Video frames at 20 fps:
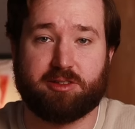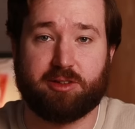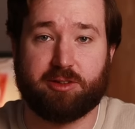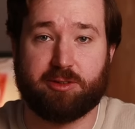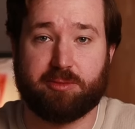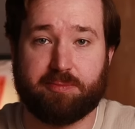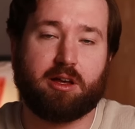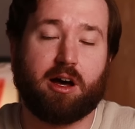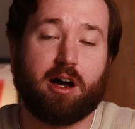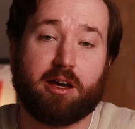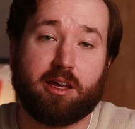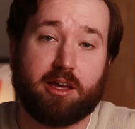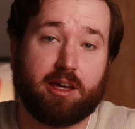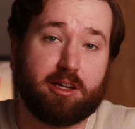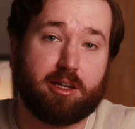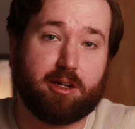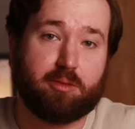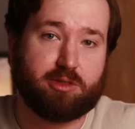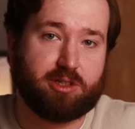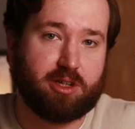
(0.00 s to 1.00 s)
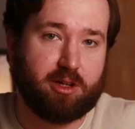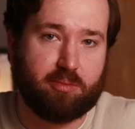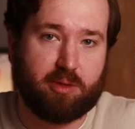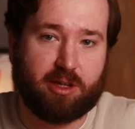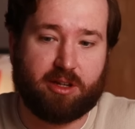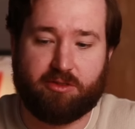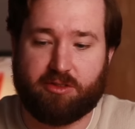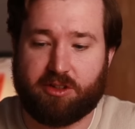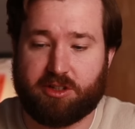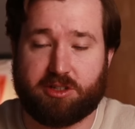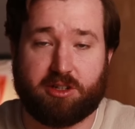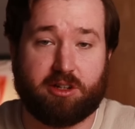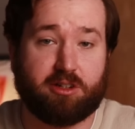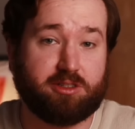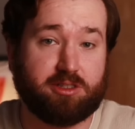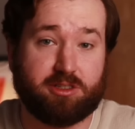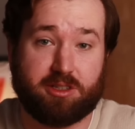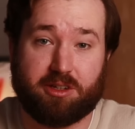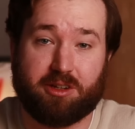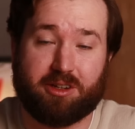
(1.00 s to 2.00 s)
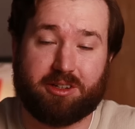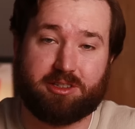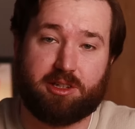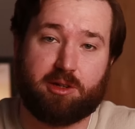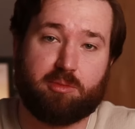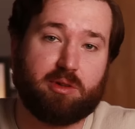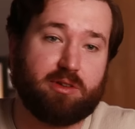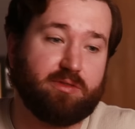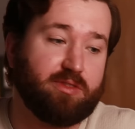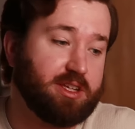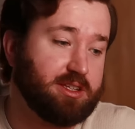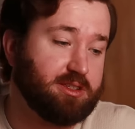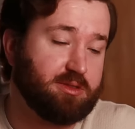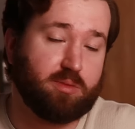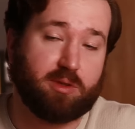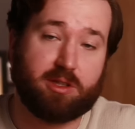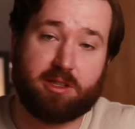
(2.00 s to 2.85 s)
to. The higher income child benefit charge is a good example of this.